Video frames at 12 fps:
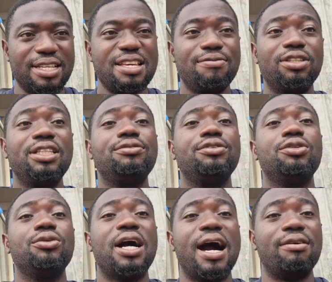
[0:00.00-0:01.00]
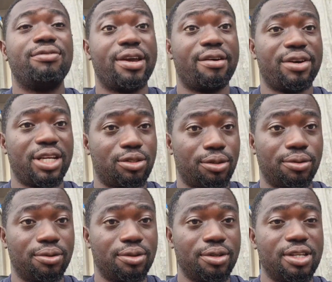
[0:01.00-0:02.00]
Even if you don't have a rator,
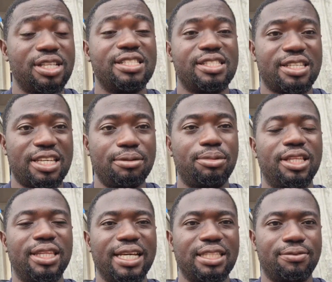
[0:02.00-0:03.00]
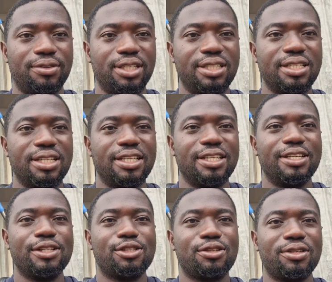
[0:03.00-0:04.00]
skip the night feed
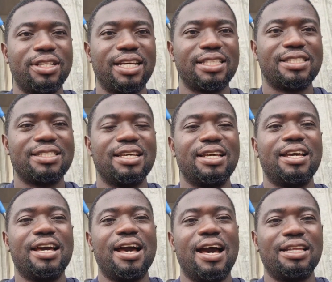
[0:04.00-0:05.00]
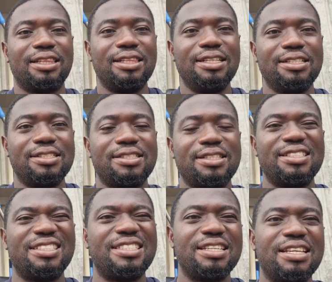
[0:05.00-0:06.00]
so that at least
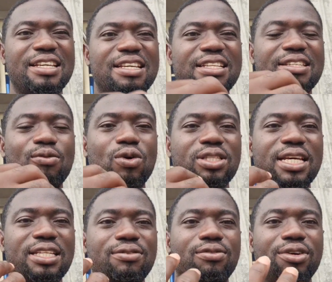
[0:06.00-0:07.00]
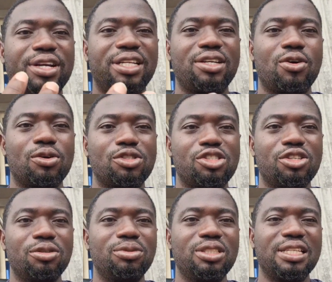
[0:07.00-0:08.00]
the, the water they've already
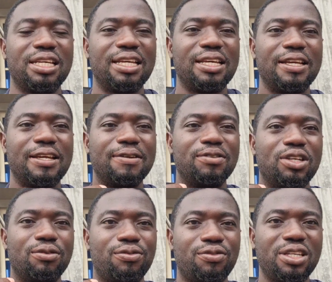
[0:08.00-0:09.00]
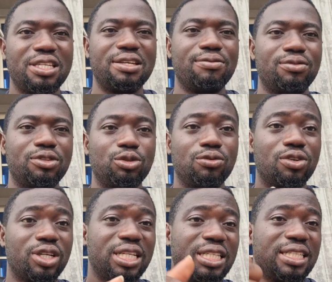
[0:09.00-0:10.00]
consumed, the, the feed
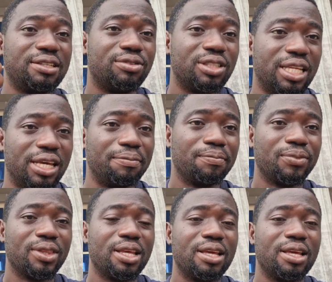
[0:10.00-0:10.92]
you've already given them,